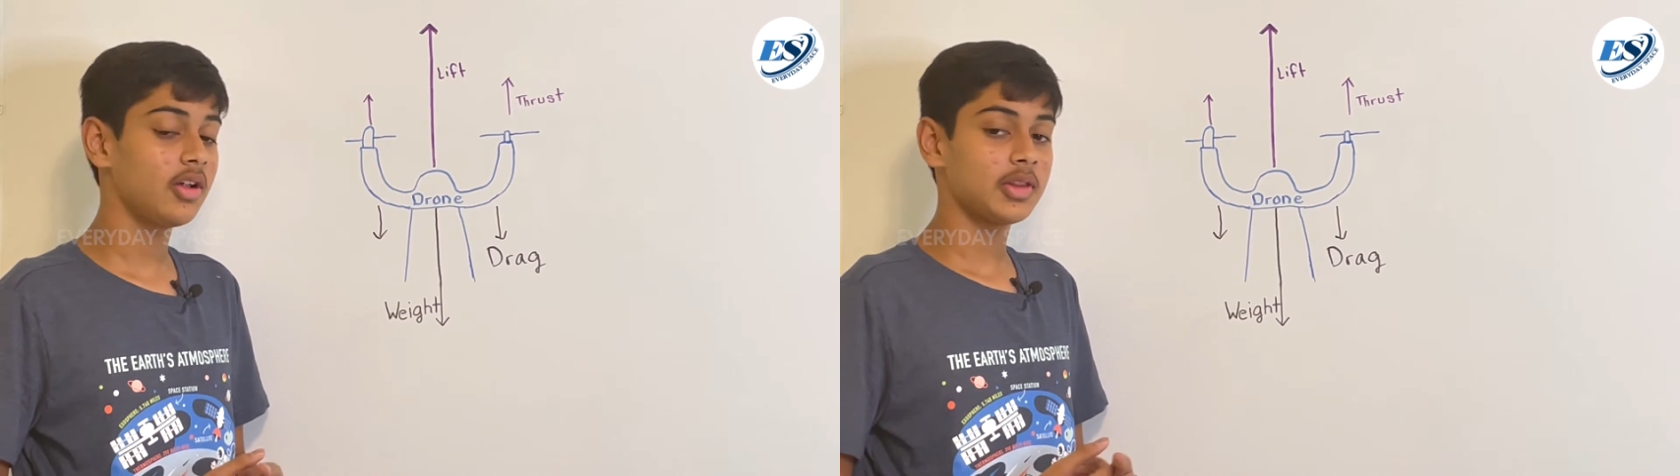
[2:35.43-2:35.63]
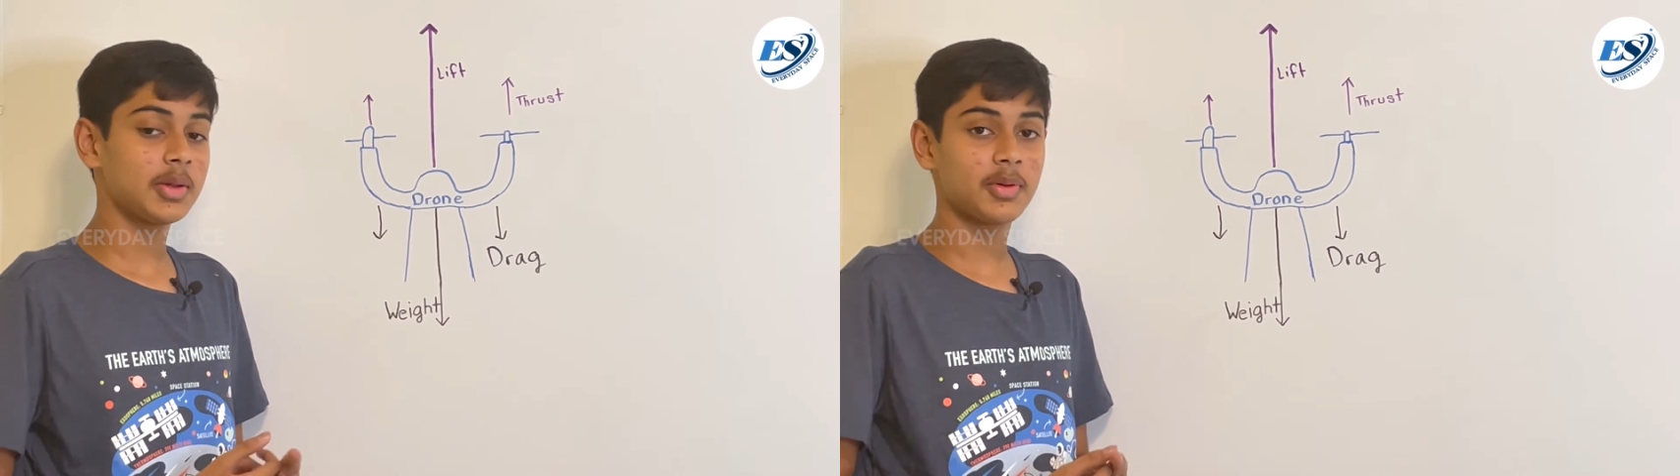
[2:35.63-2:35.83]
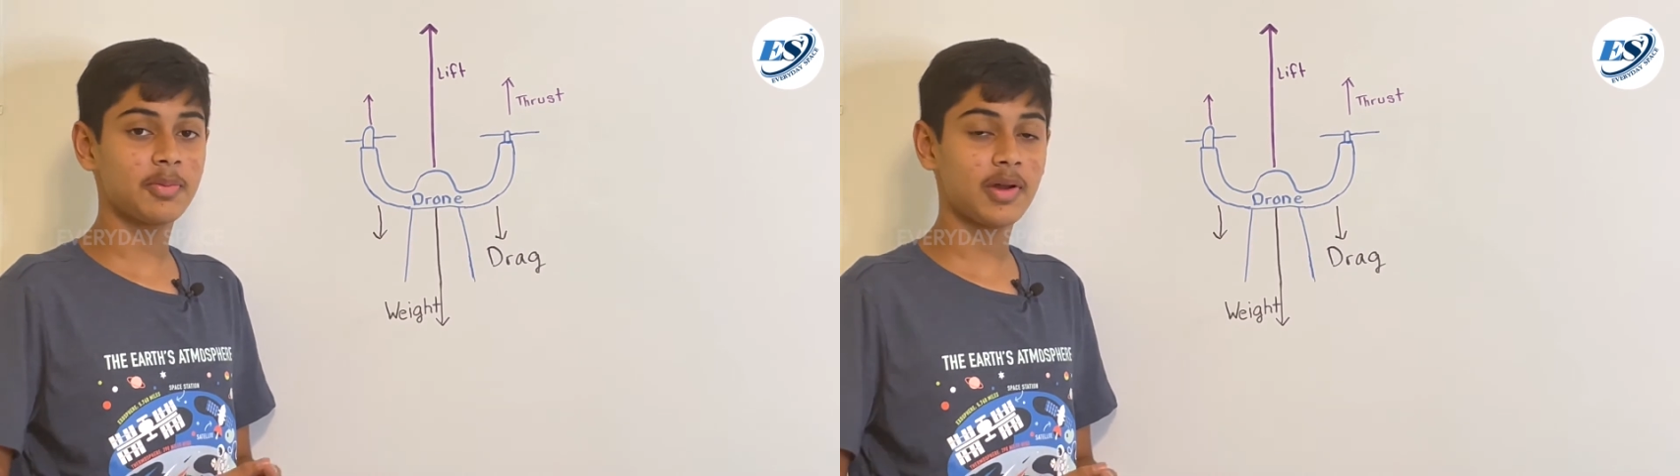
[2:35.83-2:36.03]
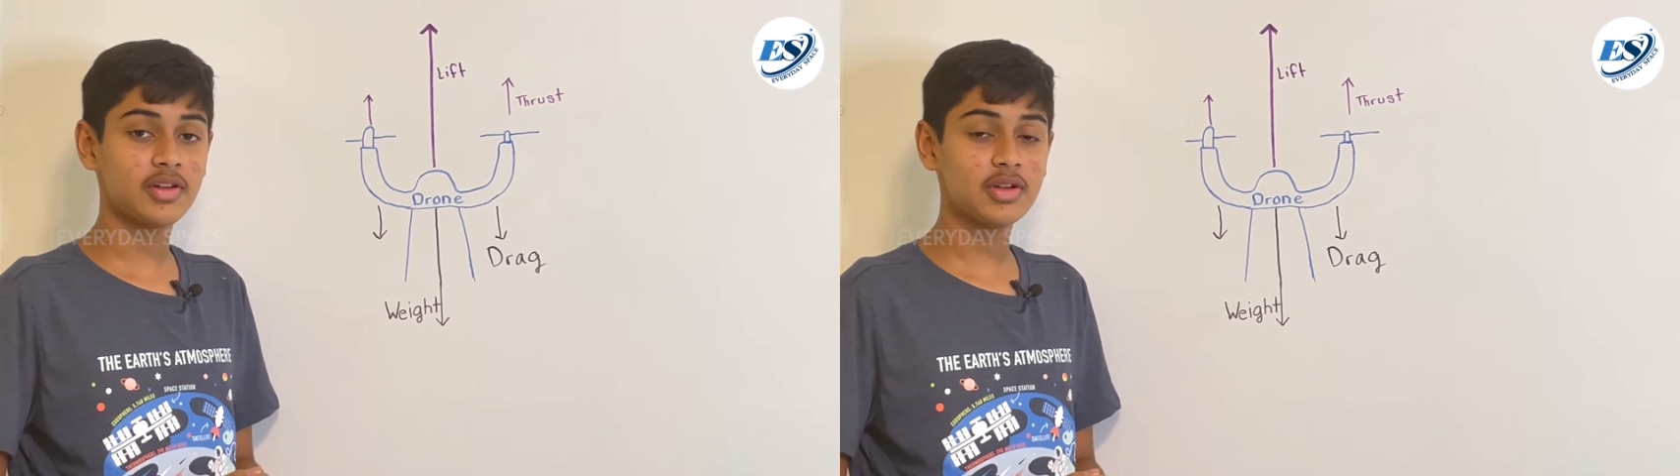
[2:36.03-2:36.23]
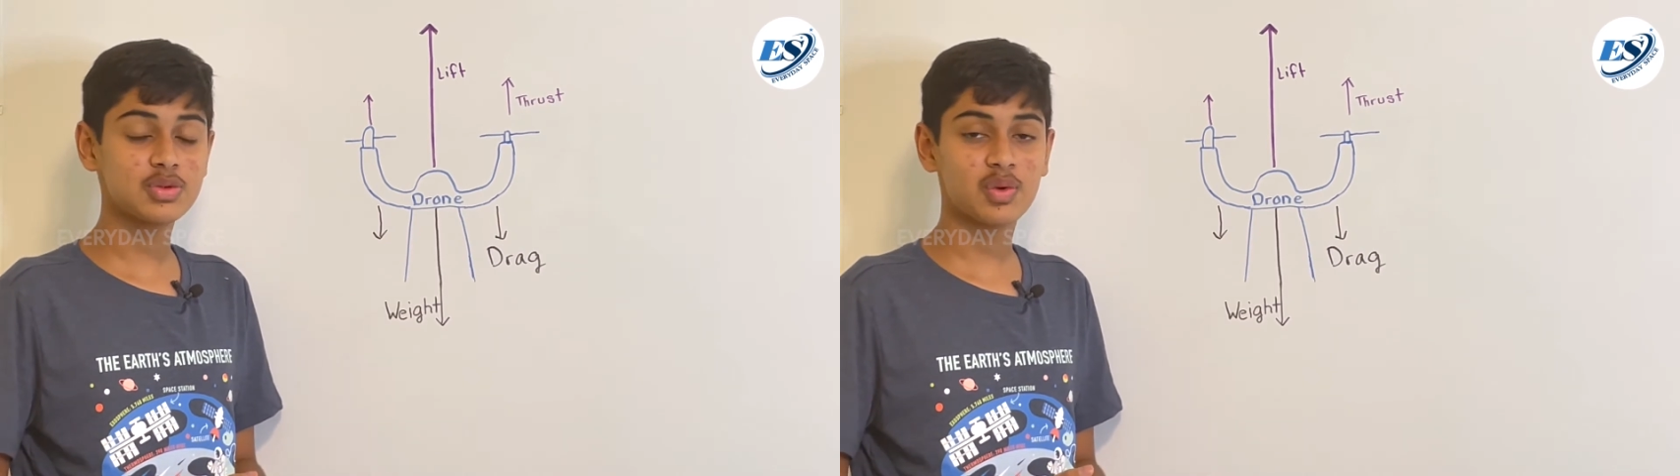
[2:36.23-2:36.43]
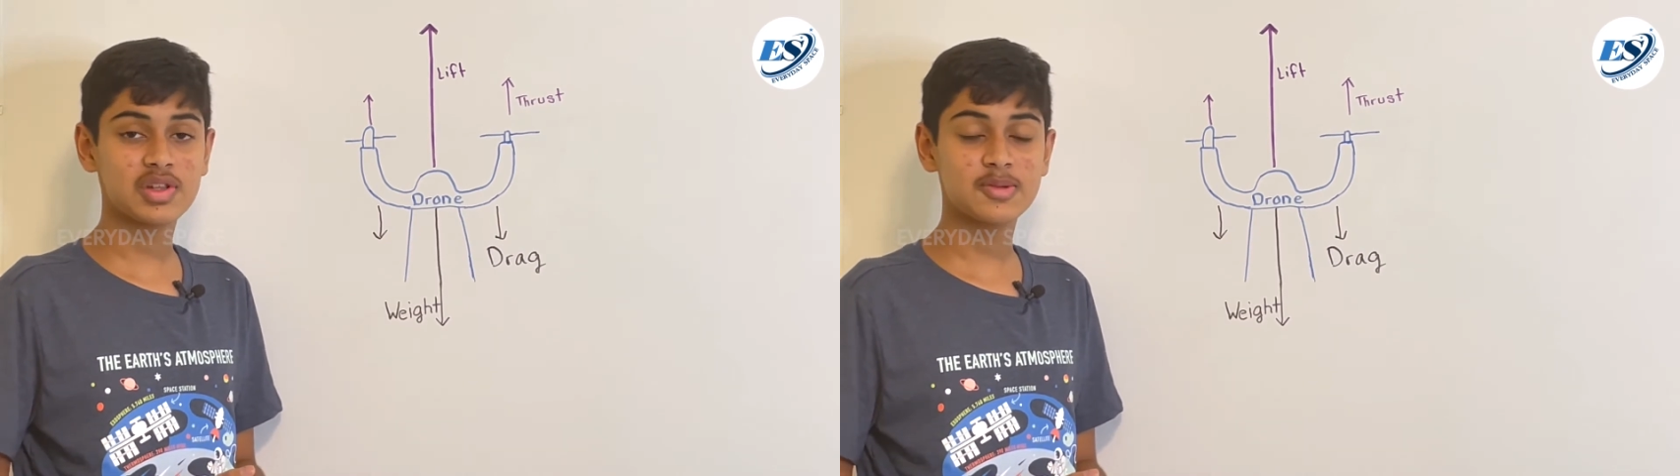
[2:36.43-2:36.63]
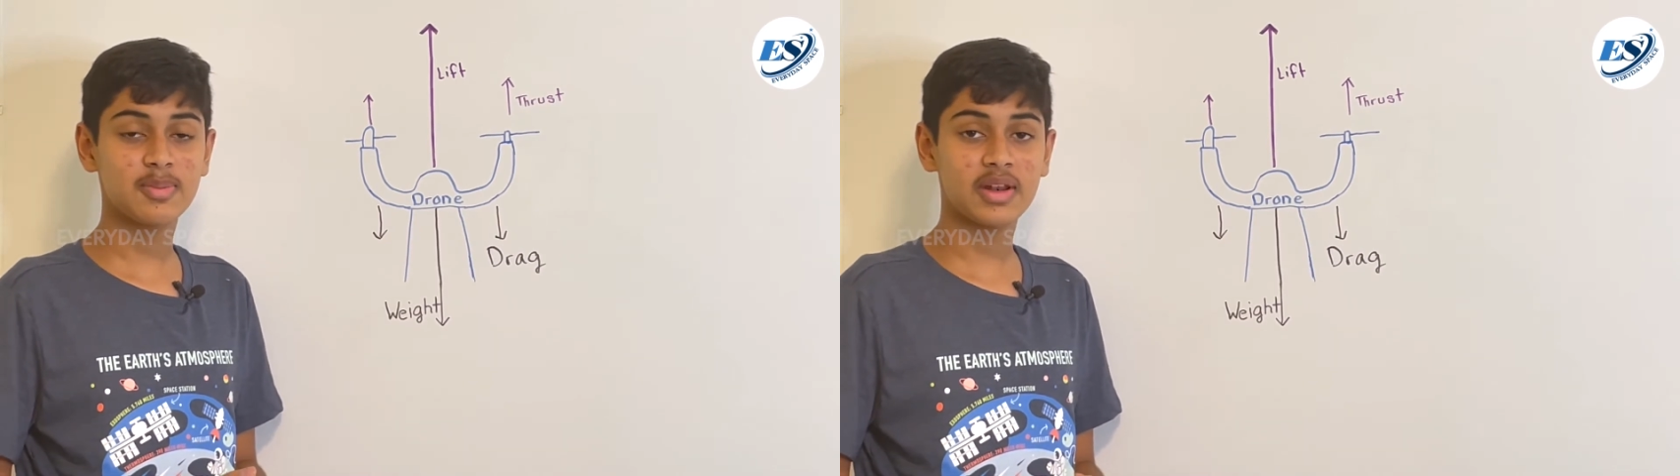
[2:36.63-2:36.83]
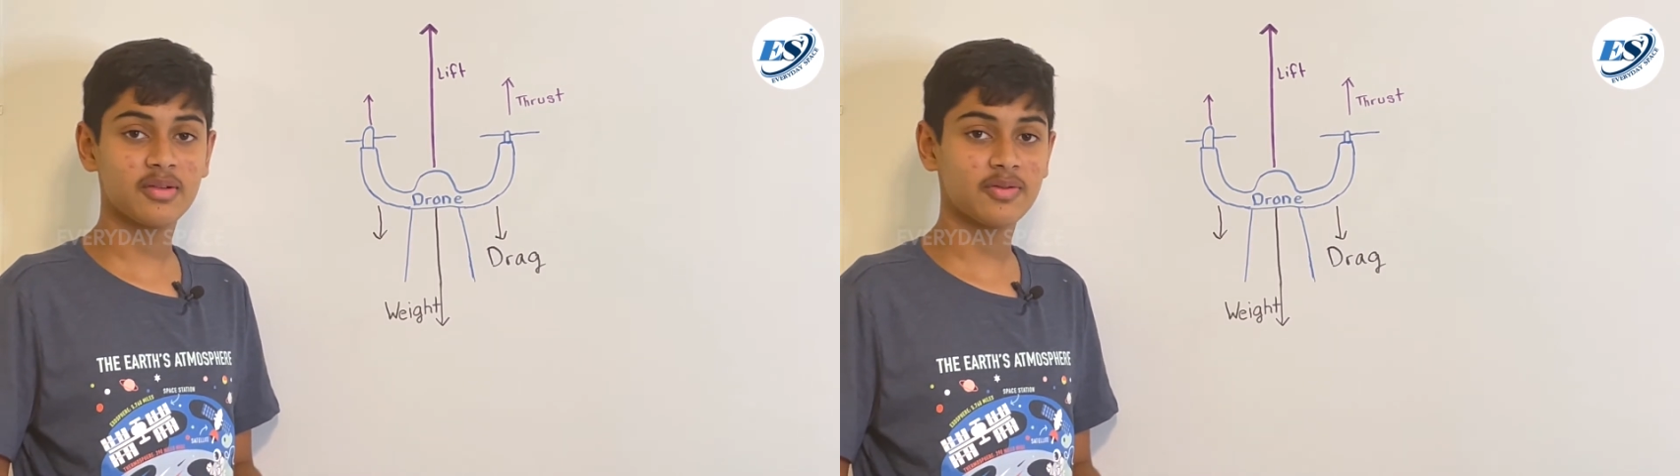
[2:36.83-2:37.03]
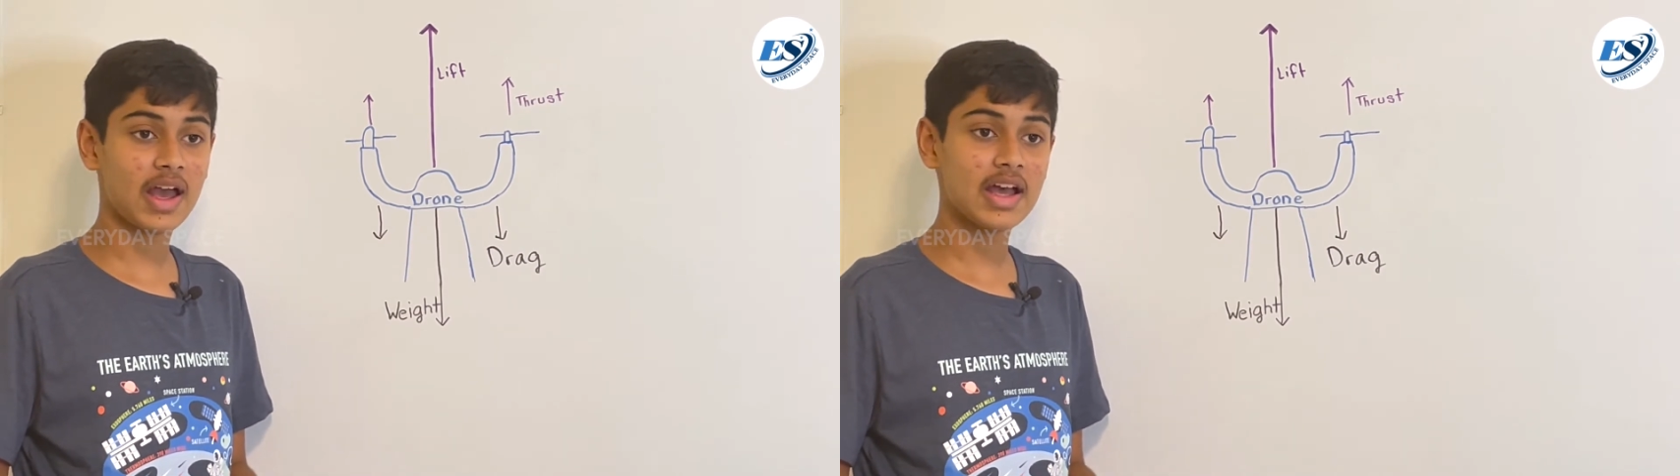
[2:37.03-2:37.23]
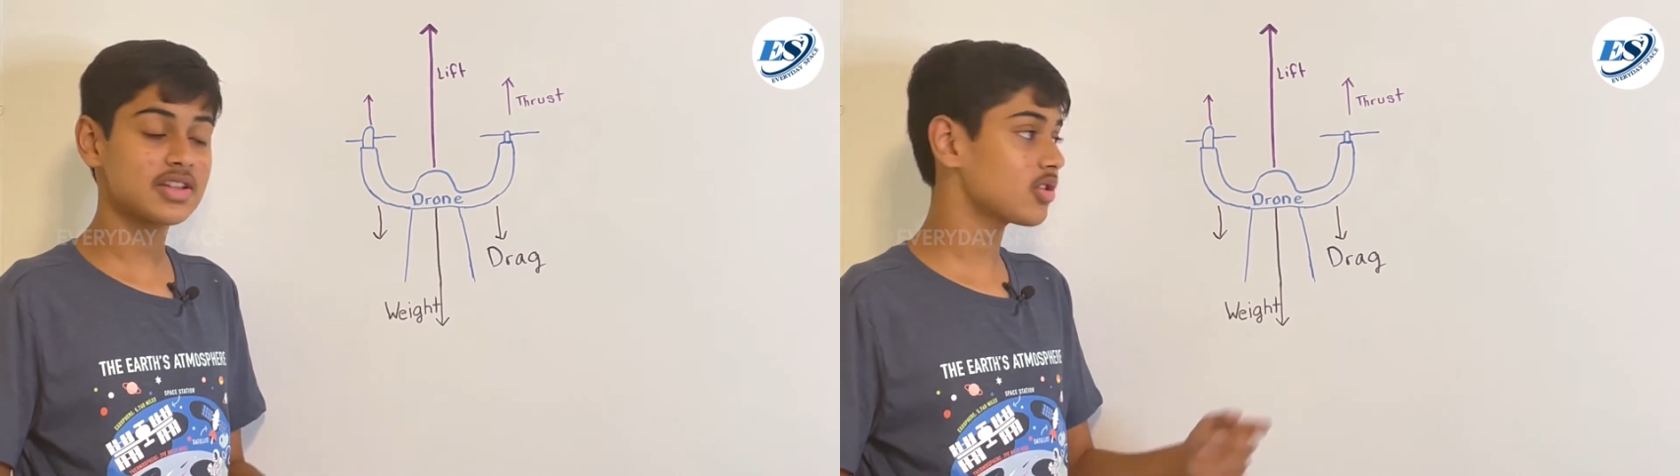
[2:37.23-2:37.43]
The propellers, when spinning
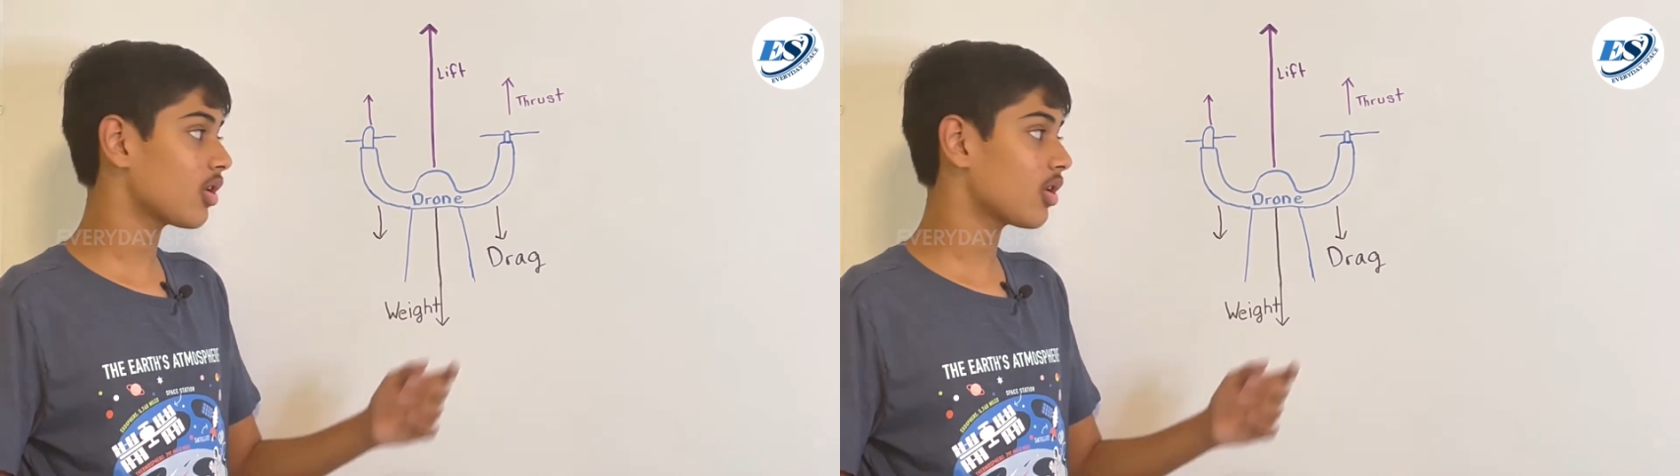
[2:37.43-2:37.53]
fast,